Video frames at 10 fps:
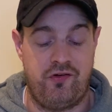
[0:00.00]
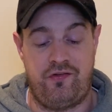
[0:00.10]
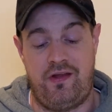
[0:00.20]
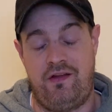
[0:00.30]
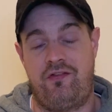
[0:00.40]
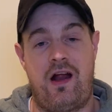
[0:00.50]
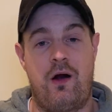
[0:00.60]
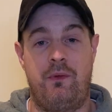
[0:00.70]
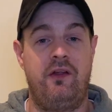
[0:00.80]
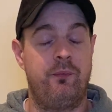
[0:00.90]
it's
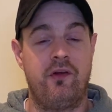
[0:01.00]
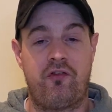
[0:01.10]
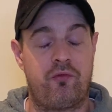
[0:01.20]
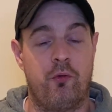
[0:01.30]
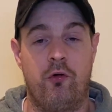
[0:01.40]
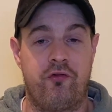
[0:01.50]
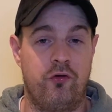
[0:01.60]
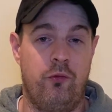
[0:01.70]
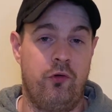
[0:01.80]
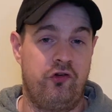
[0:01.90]
terrible. He's been exposed
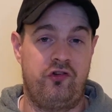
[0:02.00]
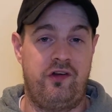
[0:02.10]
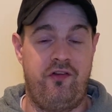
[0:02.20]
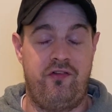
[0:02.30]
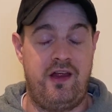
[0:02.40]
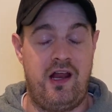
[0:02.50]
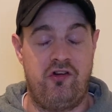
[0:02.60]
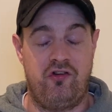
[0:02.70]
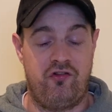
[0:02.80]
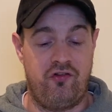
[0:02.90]
so much at this
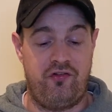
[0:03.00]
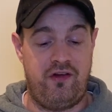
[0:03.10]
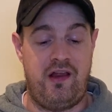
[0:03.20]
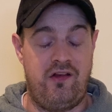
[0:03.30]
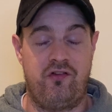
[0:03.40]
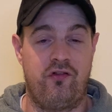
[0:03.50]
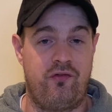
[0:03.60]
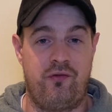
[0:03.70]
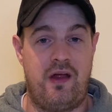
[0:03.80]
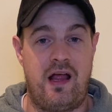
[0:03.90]
stage. It's just
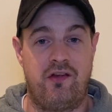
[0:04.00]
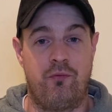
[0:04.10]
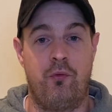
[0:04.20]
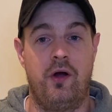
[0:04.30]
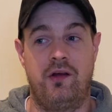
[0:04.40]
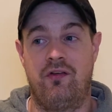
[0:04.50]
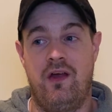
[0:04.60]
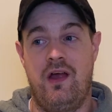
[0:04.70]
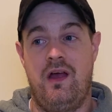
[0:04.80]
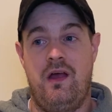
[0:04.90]
at this point,
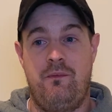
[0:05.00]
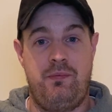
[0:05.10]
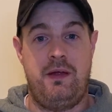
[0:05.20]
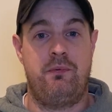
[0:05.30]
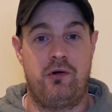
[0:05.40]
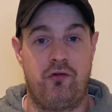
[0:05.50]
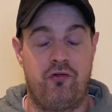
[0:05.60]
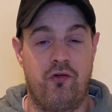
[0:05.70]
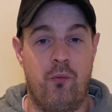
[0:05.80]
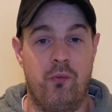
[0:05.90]
people are
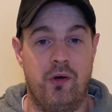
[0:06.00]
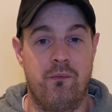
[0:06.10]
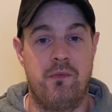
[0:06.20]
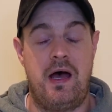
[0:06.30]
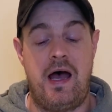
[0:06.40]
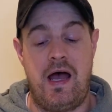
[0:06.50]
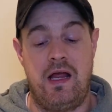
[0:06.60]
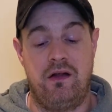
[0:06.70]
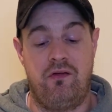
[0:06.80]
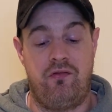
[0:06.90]
just done with him,
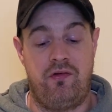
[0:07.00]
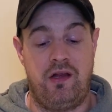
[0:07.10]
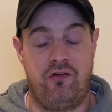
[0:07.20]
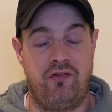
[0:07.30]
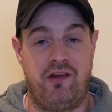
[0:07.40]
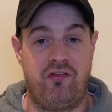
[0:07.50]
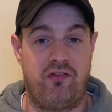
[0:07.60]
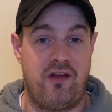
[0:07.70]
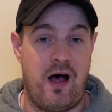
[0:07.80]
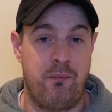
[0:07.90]
and he just needs to
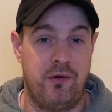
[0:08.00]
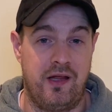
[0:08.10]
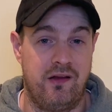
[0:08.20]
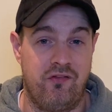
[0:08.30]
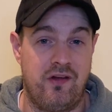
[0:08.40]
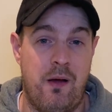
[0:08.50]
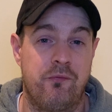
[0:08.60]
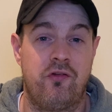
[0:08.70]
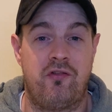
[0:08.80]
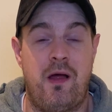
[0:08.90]
stop, like, and
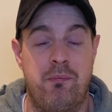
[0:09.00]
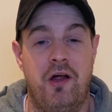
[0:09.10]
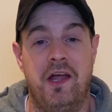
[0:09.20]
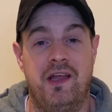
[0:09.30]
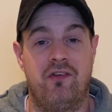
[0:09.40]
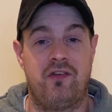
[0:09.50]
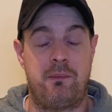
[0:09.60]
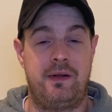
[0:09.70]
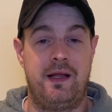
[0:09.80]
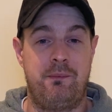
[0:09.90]
stop, just stop lying and
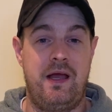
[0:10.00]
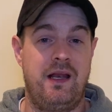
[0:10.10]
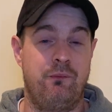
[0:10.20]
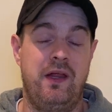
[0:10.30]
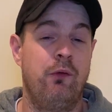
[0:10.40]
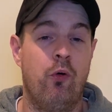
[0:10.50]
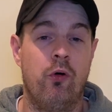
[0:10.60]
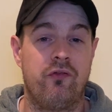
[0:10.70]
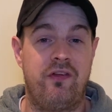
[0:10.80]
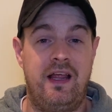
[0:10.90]
stop clickbaiting. But he
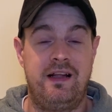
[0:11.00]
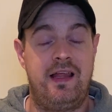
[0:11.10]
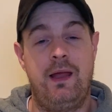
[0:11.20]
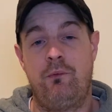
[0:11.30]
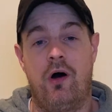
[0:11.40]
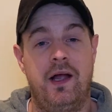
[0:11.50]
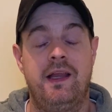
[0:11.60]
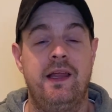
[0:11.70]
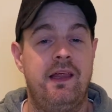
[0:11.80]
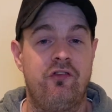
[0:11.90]
won't. I
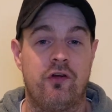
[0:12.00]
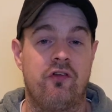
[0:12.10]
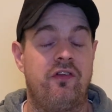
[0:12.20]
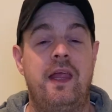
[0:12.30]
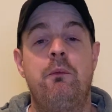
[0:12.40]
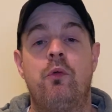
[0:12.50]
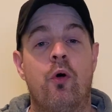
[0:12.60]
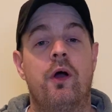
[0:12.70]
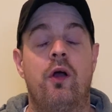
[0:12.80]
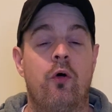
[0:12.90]
think he's gonna just keep
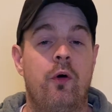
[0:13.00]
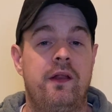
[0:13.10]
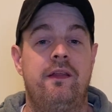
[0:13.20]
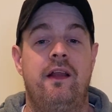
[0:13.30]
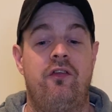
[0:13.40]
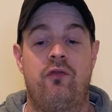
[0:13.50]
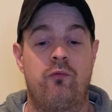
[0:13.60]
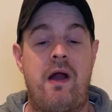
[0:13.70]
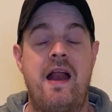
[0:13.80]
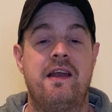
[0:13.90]
going to
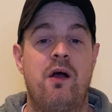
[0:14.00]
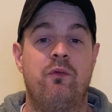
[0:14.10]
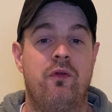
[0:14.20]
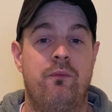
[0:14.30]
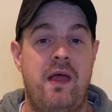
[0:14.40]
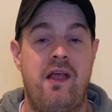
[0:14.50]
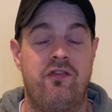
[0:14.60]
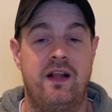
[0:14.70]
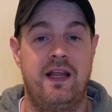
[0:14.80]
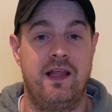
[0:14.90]
ran down to
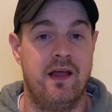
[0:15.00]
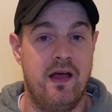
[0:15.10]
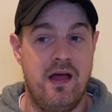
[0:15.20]
basically